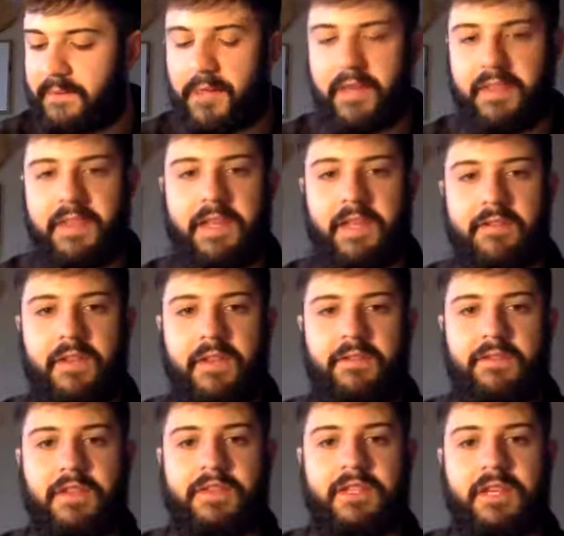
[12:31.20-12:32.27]
I think
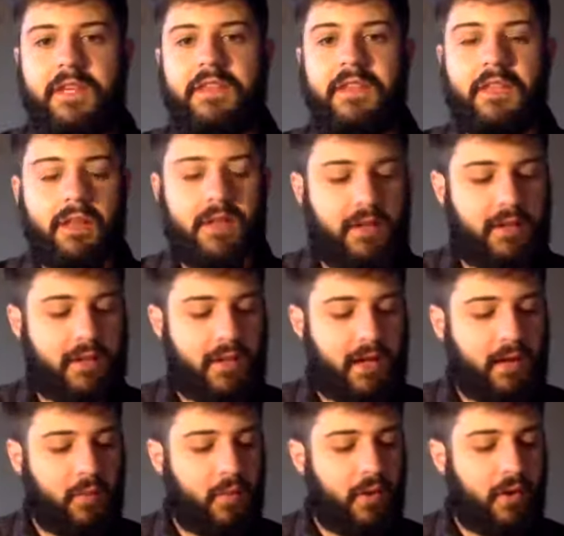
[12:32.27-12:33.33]
if there's anything that
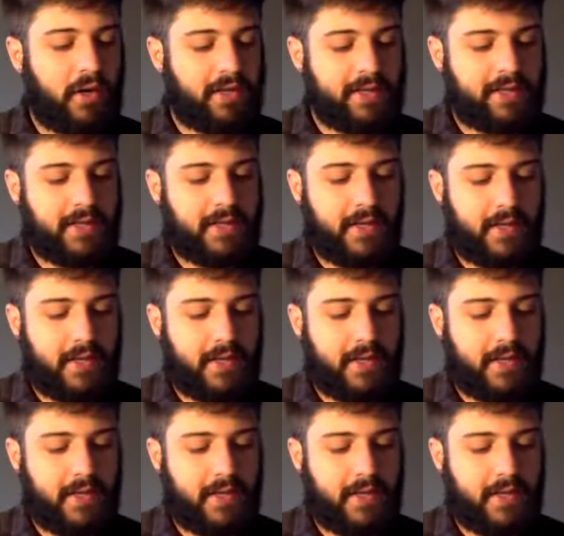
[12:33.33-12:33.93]
I want